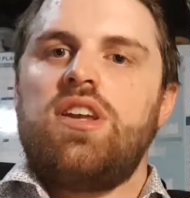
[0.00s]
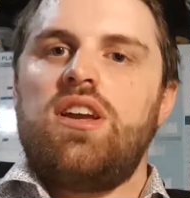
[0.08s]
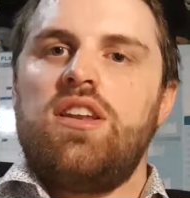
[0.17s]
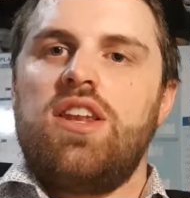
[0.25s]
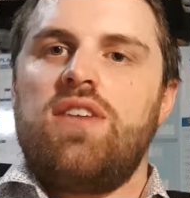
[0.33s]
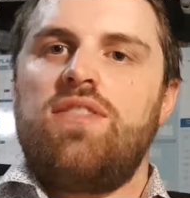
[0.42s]

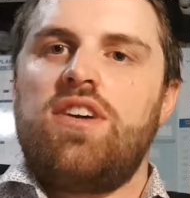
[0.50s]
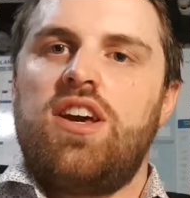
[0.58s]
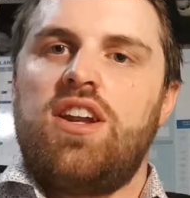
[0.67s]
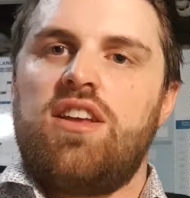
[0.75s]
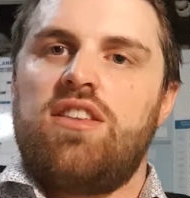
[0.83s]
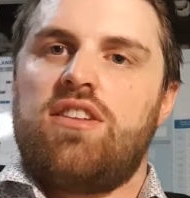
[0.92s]

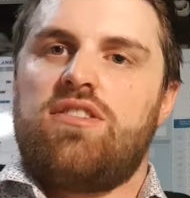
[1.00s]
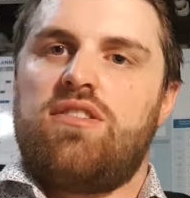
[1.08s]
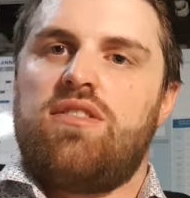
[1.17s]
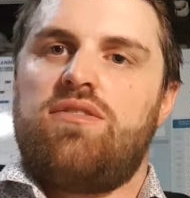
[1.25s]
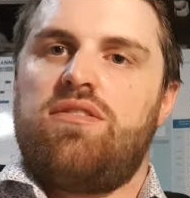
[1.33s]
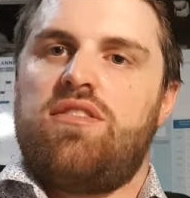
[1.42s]
navigating that sort
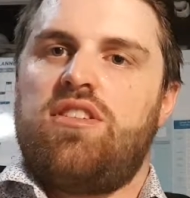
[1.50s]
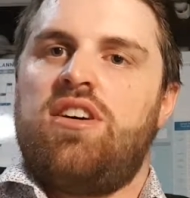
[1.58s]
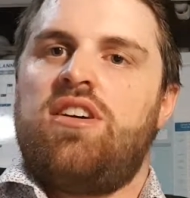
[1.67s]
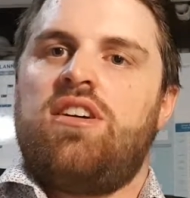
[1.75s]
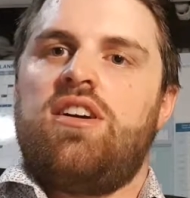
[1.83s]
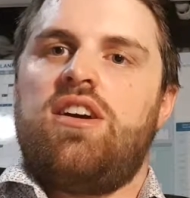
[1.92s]
of
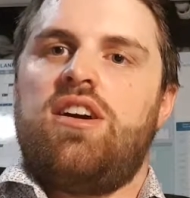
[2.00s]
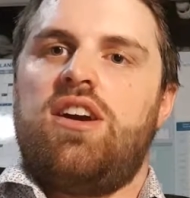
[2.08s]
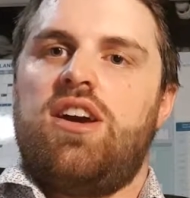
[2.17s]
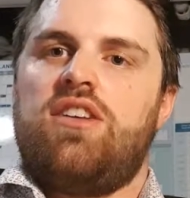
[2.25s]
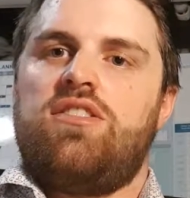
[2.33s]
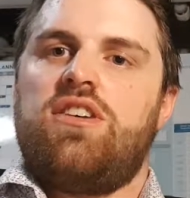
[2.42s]

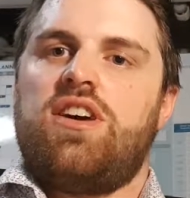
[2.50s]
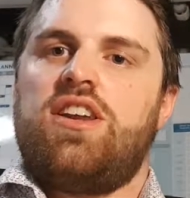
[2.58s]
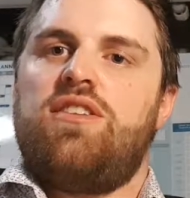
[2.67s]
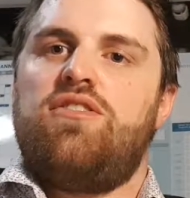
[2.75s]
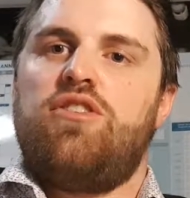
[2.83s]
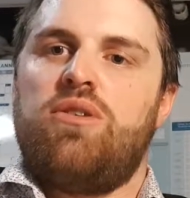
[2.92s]

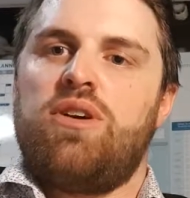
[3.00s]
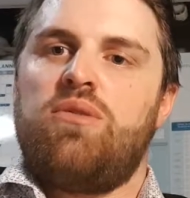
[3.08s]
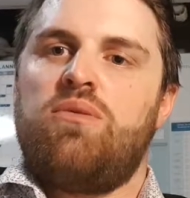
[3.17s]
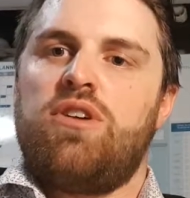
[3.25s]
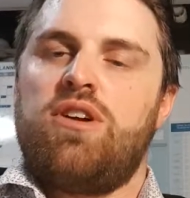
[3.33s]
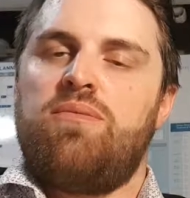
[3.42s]
anxiety,
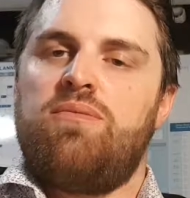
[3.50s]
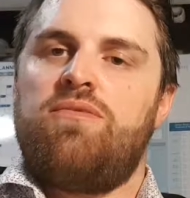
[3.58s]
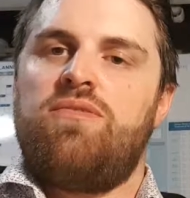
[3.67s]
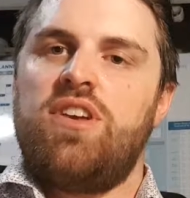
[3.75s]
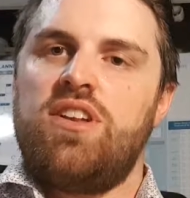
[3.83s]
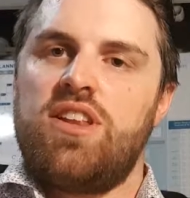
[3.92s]
knowing what I'm
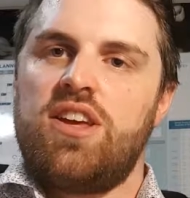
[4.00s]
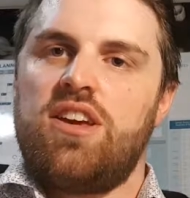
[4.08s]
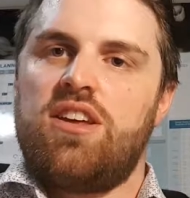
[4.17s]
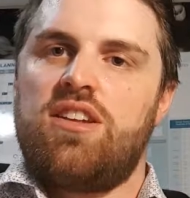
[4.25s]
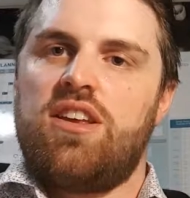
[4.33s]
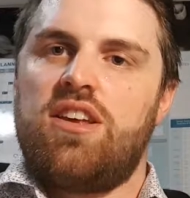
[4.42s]
feeling,
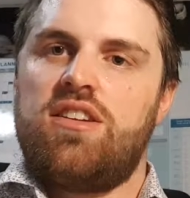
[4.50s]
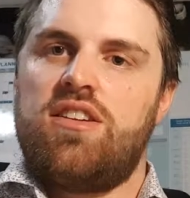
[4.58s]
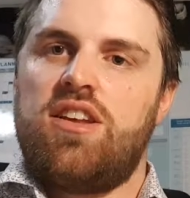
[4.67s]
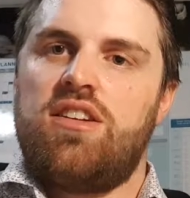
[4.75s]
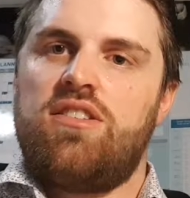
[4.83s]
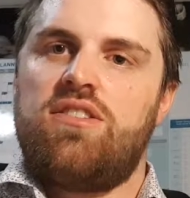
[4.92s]

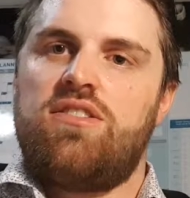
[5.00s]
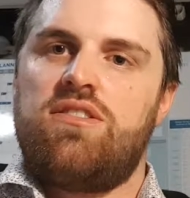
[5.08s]
and